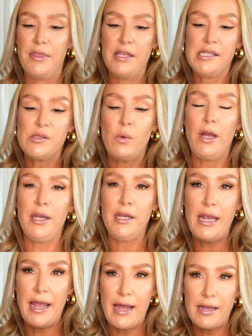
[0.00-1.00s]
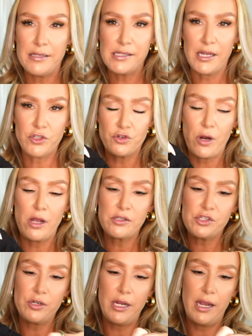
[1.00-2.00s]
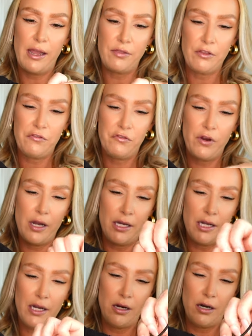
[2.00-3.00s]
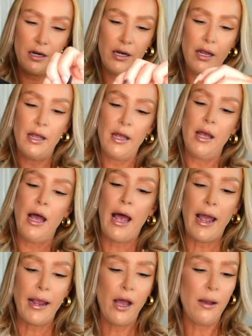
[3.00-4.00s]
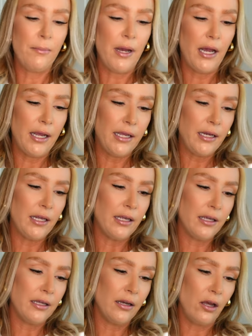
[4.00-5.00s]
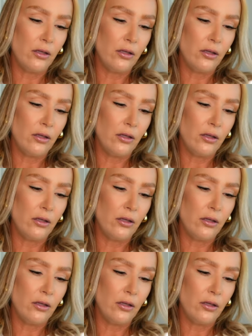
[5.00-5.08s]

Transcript: This one has a drawstring at the front here. I got mine in a